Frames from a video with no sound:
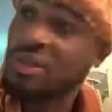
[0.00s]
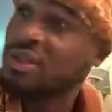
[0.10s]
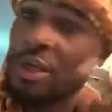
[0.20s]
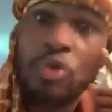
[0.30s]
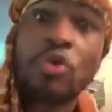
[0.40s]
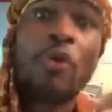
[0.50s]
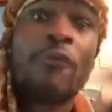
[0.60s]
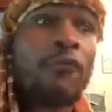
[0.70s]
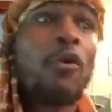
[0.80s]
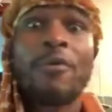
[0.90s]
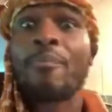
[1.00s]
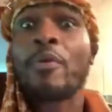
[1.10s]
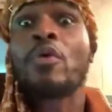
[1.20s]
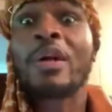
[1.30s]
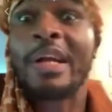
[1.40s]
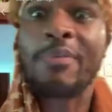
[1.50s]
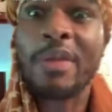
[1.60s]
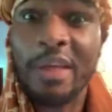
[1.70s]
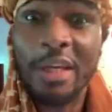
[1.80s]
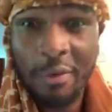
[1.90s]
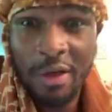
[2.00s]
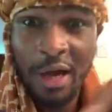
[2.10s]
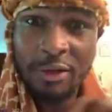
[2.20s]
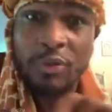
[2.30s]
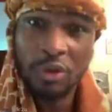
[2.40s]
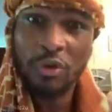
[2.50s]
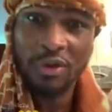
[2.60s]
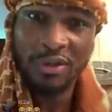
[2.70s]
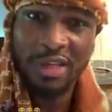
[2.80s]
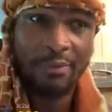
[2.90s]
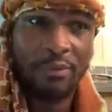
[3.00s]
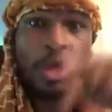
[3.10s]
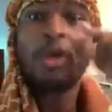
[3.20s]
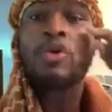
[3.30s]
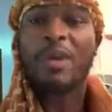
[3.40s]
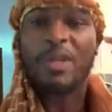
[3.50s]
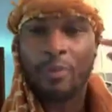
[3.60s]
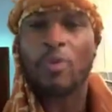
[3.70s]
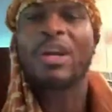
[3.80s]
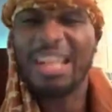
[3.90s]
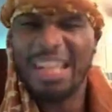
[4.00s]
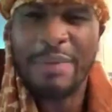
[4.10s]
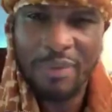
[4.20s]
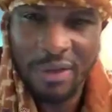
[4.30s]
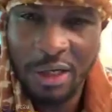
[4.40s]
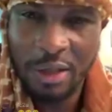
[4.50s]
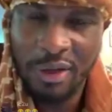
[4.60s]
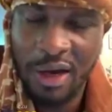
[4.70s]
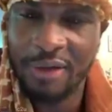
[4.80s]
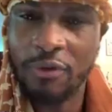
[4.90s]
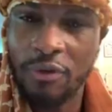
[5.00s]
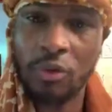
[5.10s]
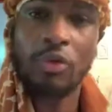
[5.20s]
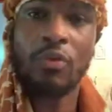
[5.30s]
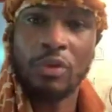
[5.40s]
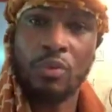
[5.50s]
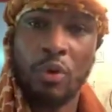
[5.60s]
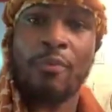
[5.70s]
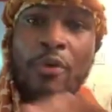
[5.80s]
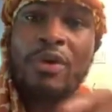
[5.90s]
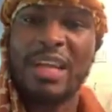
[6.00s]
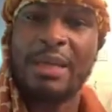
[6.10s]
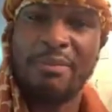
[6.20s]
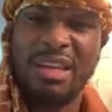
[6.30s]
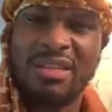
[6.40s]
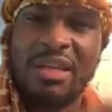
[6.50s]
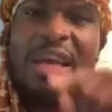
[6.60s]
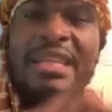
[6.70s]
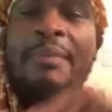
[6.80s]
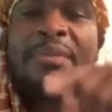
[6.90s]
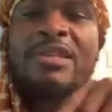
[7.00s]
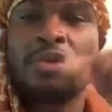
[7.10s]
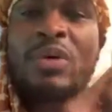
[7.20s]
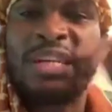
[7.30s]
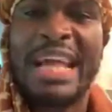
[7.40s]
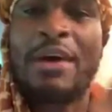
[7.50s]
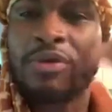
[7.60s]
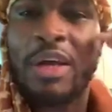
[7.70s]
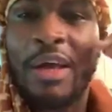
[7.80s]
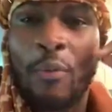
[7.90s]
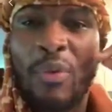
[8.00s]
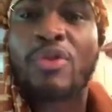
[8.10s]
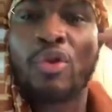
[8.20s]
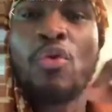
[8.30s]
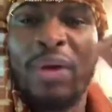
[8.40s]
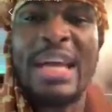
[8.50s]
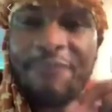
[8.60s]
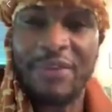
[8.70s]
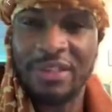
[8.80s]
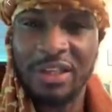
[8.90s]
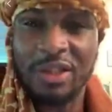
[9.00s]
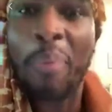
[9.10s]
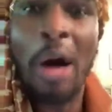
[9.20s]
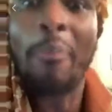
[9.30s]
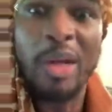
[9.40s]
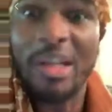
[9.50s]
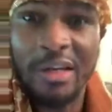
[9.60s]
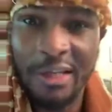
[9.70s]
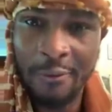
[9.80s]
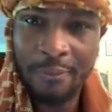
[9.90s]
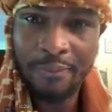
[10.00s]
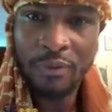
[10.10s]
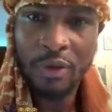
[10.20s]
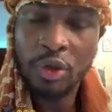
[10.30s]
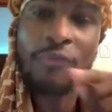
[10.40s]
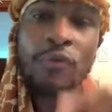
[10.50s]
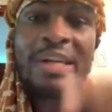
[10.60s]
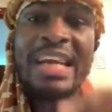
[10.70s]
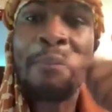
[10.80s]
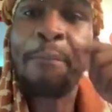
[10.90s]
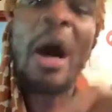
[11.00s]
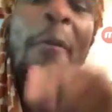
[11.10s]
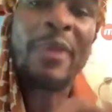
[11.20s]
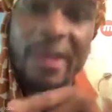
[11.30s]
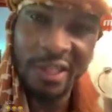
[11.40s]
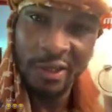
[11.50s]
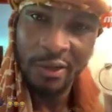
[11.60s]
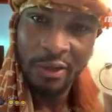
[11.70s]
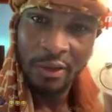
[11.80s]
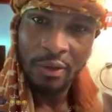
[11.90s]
always said, you go forth and proclaim the kingdom of God. That's what he told his disciples. You must proclaim the kingdom of God. If you don't know what the word proclaim means, that means to announce with due emphasis publicly. So if you are not publicly